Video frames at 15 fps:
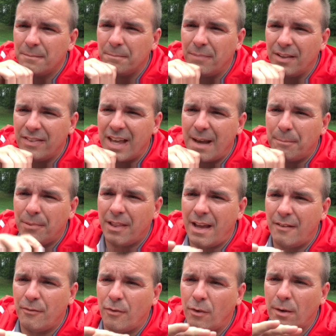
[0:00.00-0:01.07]
but that
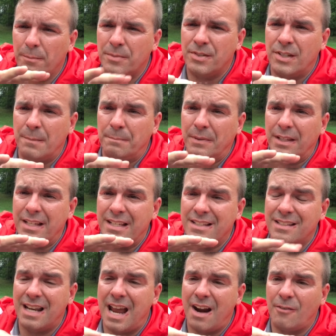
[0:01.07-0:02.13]
platform simply
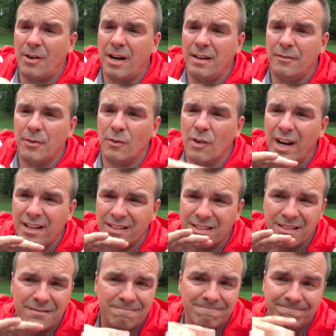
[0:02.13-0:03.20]
is not ready for
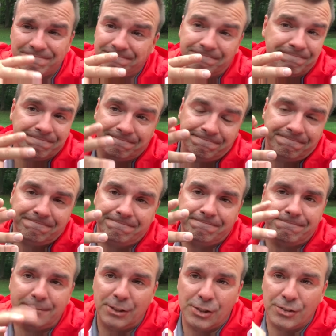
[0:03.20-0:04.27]
race.
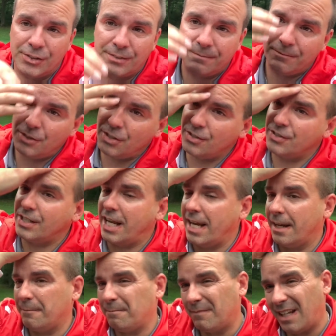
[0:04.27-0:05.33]
Just
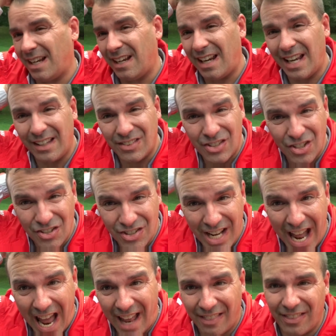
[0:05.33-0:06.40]
saying, it's just
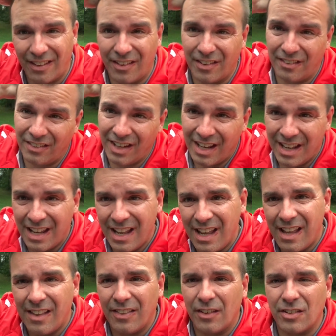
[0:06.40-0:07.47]
not.
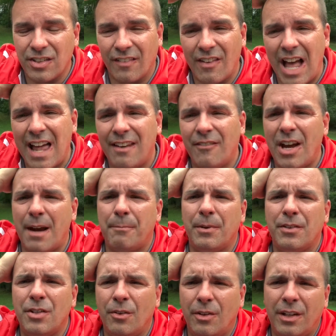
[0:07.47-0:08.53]
There's a lot of
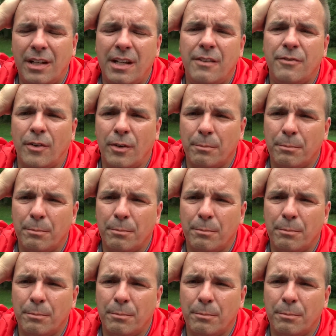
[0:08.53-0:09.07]
opportunity for